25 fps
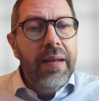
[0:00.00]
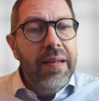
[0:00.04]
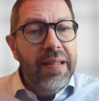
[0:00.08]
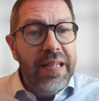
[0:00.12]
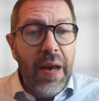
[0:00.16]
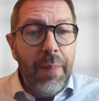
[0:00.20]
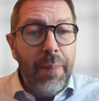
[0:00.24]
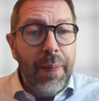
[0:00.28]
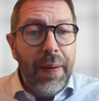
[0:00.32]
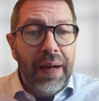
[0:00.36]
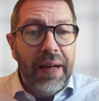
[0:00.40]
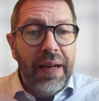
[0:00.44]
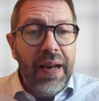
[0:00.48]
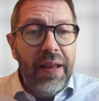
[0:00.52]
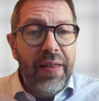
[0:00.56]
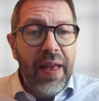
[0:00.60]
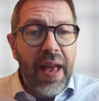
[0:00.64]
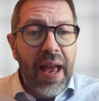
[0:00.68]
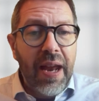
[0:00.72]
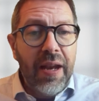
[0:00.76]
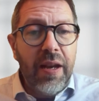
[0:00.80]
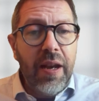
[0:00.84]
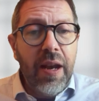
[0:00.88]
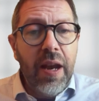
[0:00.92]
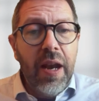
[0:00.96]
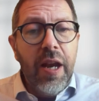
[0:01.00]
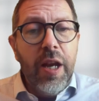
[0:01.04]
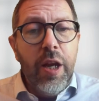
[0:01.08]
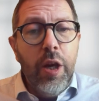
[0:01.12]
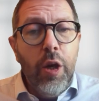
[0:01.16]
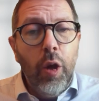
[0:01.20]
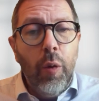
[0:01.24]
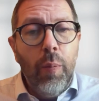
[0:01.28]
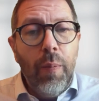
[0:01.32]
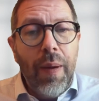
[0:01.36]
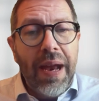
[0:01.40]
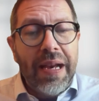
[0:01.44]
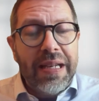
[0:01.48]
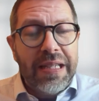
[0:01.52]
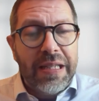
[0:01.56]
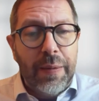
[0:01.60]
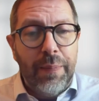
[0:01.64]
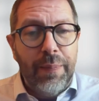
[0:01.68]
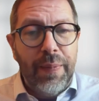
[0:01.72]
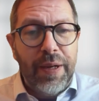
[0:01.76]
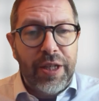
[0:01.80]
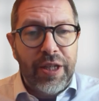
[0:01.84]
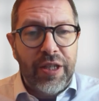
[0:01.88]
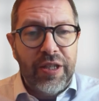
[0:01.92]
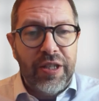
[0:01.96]
Typically then, you'll make
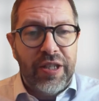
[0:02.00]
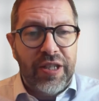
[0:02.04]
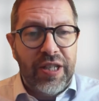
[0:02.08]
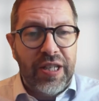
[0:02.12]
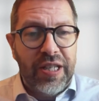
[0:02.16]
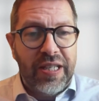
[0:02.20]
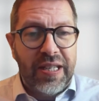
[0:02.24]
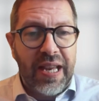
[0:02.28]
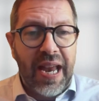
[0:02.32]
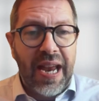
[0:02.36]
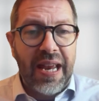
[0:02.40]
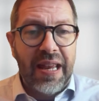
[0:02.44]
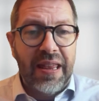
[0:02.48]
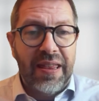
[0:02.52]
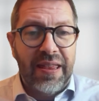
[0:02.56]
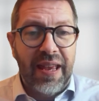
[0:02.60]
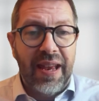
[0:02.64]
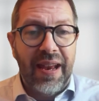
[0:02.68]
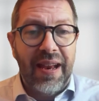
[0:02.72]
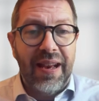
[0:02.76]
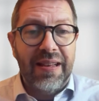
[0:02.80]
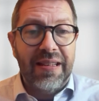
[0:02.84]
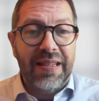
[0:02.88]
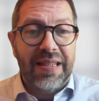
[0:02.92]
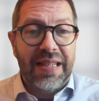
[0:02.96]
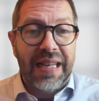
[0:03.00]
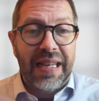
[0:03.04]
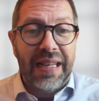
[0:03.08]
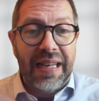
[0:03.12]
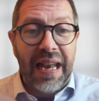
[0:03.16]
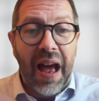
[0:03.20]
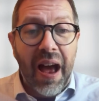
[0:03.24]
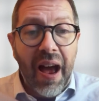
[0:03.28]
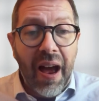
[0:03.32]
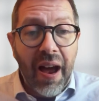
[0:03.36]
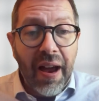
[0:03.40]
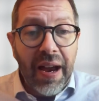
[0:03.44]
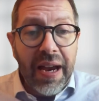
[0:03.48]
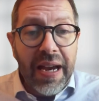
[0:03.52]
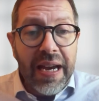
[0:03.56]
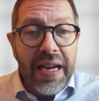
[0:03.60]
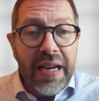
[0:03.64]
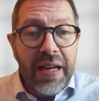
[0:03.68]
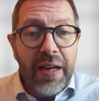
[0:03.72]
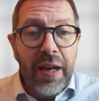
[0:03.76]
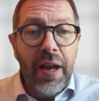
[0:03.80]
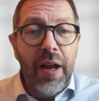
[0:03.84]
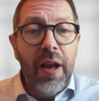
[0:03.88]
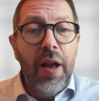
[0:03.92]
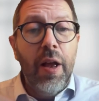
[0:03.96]
submissions to say things
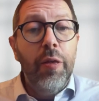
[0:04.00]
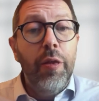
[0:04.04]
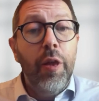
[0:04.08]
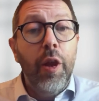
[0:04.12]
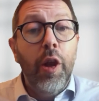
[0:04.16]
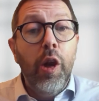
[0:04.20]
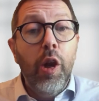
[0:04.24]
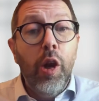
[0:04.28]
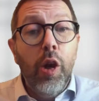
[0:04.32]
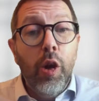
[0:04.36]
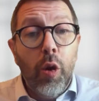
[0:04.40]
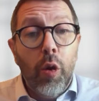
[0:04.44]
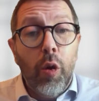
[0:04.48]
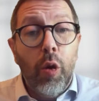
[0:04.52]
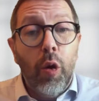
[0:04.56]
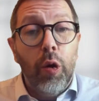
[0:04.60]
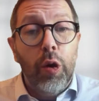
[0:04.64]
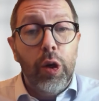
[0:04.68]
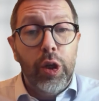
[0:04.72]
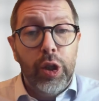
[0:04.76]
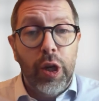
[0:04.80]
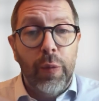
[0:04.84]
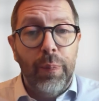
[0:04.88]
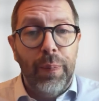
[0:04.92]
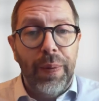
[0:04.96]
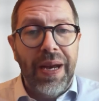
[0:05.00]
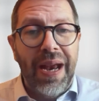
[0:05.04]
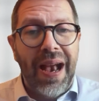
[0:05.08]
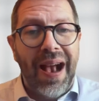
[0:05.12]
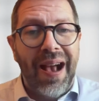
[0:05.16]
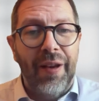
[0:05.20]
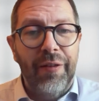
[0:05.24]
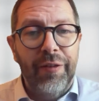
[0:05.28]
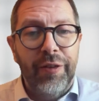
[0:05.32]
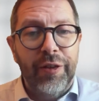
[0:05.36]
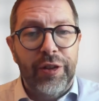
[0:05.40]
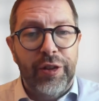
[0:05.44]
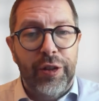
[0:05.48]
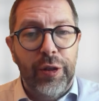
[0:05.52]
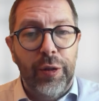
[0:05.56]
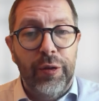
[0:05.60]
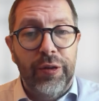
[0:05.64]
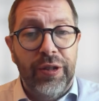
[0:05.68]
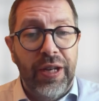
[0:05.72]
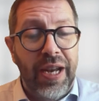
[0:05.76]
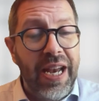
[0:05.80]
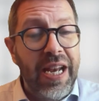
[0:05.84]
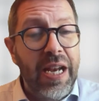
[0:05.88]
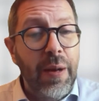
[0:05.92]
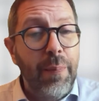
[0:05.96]
like the law should be
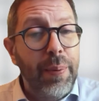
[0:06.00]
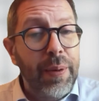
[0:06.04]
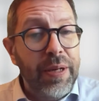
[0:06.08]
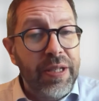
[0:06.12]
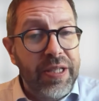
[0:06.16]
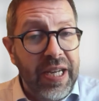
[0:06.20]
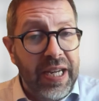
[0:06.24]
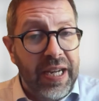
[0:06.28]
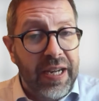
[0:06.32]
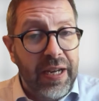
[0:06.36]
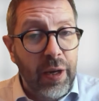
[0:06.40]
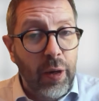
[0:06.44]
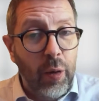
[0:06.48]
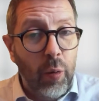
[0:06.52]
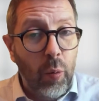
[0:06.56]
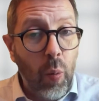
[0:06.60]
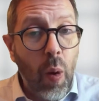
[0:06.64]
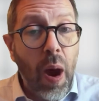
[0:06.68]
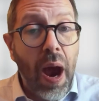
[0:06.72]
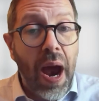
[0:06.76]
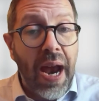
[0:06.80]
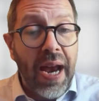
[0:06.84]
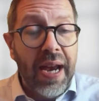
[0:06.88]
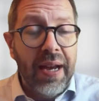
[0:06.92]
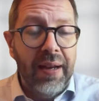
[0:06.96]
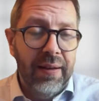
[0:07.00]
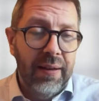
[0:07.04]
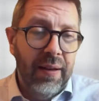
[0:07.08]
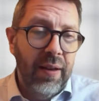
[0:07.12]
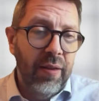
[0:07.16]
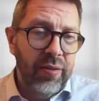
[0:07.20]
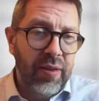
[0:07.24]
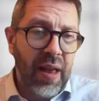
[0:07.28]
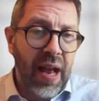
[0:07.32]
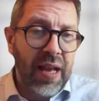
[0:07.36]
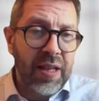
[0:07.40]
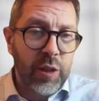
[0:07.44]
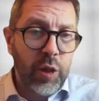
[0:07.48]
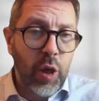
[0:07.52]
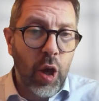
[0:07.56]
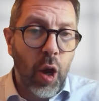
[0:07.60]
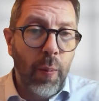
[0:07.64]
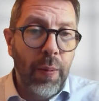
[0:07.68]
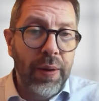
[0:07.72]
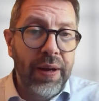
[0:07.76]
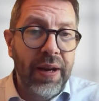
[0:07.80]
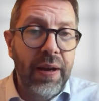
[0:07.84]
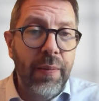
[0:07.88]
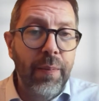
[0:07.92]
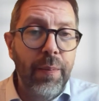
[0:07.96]
understood in a particular way. That's
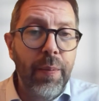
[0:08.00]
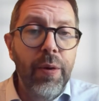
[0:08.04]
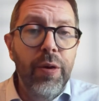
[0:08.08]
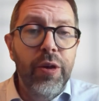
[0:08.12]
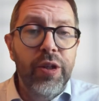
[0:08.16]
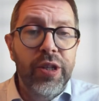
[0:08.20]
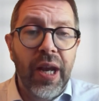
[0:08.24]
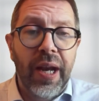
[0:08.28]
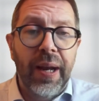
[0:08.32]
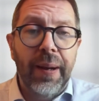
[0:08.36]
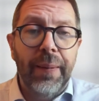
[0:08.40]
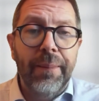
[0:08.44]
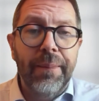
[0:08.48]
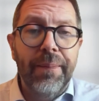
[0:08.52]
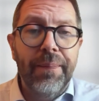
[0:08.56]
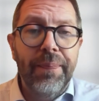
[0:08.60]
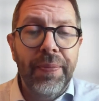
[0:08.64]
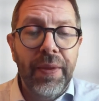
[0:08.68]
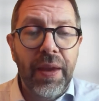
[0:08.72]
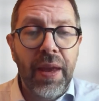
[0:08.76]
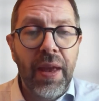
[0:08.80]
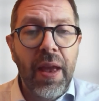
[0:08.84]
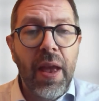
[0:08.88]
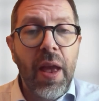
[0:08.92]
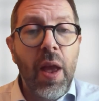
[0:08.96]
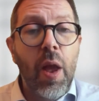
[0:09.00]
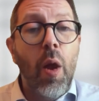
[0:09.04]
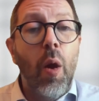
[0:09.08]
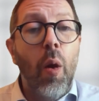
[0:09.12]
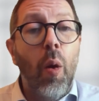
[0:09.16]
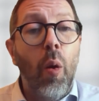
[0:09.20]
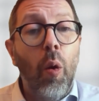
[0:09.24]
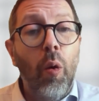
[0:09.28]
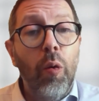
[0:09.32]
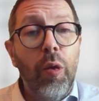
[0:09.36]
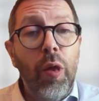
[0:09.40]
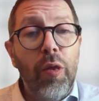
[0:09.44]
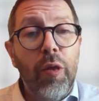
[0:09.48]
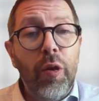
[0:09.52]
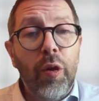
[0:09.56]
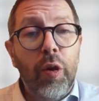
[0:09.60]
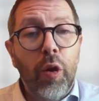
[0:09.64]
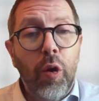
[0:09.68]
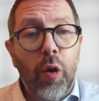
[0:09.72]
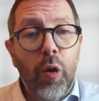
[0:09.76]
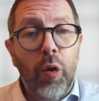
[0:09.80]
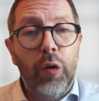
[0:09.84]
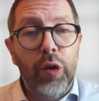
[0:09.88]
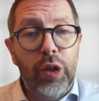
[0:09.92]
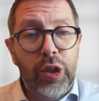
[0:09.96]
common in mooting. Or that the
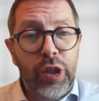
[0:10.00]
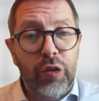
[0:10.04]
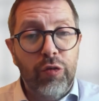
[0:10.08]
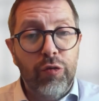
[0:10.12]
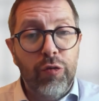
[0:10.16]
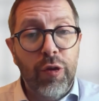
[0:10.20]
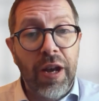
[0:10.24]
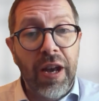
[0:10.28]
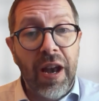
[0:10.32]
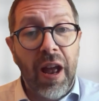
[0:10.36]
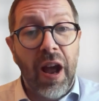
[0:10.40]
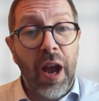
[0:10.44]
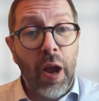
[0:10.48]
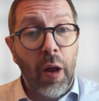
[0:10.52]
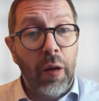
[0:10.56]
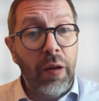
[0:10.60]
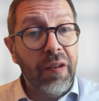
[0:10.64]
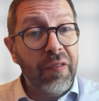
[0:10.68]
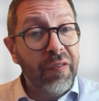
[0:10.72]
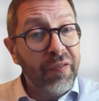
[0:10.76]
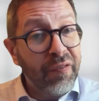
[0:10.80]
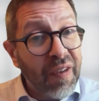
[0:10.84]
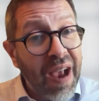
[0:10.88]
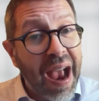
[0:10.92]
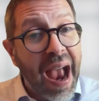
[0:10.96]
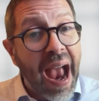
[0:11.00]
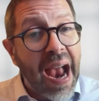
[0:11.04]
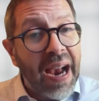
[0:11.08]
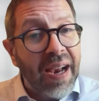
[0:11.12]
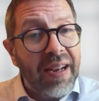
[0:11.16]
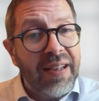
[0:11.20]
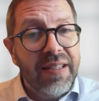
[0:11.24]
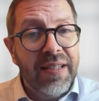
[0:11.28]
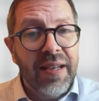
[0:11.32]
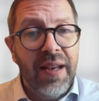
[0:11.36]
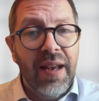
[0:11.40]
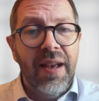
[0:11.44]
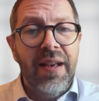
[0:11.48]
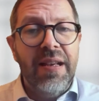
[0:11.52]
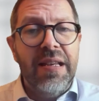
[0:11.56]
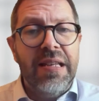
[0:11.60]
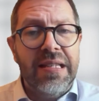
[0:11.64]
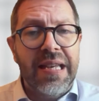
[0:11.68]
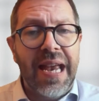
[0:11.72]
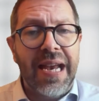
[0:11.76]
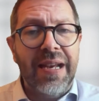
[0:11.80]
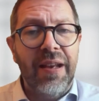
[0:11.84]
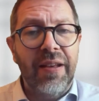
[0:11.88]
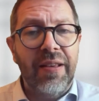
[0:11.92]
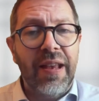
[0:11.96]
court should rely on a fact,
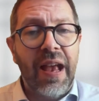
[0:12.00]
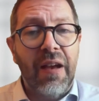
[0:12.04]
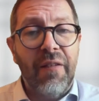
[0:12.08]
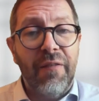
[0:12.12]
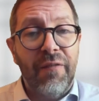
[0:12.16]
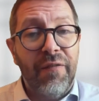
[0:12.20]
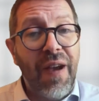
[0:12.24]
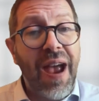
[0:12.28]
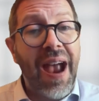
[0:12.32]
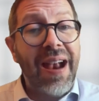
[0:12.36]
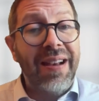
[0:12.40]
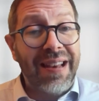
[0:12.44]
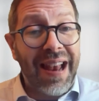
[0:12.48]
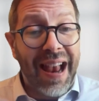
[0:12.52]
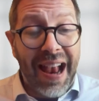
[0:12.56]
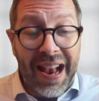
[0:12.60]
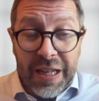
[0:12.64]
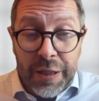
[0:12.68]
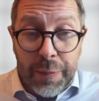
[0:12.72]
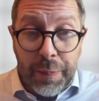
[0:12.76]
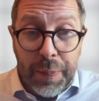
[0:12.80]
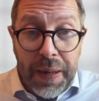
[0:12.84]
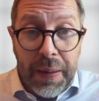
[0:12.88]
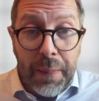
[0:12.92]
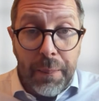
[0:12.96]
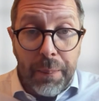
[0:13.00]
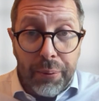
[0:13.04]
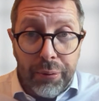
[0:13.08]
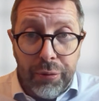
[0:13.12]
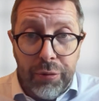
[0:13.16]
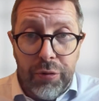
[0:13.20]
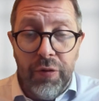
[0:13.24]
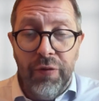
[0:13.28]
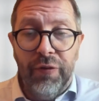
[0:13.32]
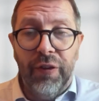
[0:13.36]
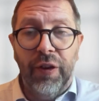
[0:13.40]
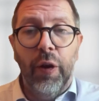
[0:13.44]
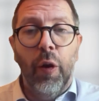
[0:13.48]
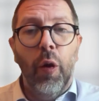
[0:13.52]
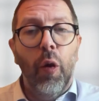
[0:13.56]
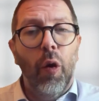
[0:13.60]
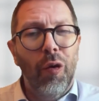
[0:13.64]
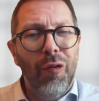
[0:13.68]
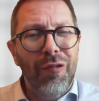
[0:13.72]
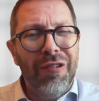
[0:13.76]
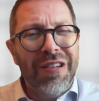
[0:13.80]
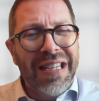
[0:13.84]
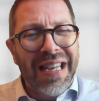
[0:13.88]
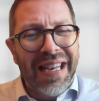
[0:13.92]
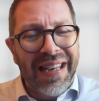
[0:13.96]
saying that that fact has been proven
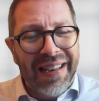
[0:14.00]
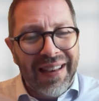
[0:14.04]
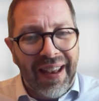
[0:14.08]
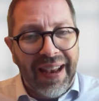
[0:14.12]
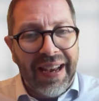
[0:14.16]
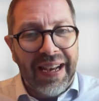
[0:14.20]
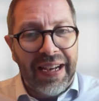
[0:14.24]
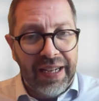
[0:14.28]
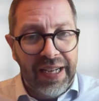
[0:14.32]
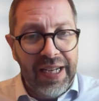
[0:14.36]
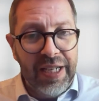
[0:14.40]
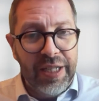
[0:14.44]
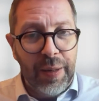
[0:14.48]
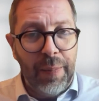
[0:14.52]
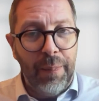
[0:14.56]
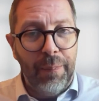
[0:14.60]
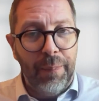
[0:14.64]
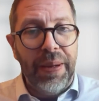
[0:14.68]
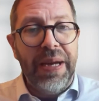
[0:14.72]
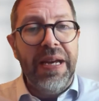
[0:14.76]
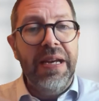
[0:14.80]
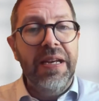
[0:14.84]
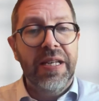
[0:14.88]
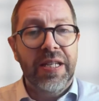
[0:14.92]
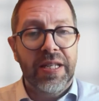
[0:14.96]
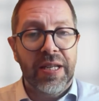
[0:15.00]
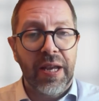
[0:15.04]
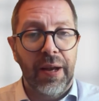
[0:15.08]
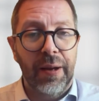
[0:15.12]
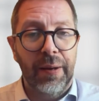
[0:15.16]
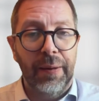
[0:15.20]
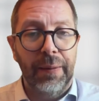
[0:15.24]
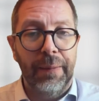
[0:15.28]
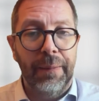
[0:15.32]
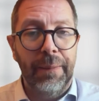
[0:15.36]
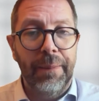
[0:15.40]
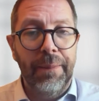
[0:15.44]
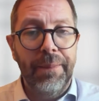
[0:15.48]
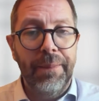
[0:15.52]
or is likely to be so.